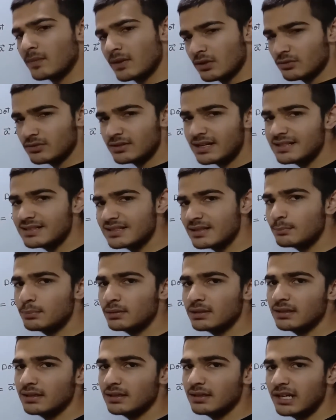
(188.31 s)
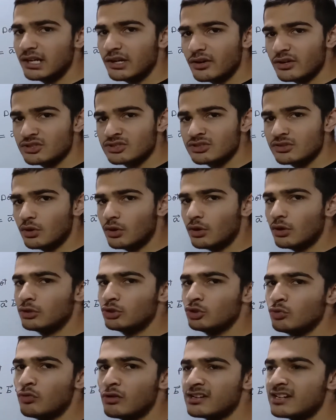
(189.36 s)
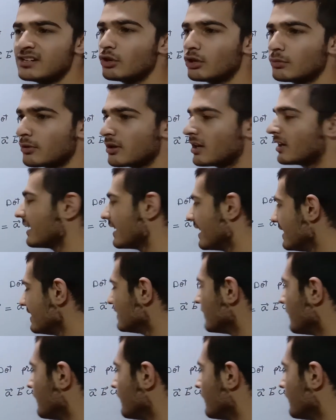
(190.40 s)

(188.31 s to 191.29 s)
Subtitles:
So that is simple introduction to what a dot product is.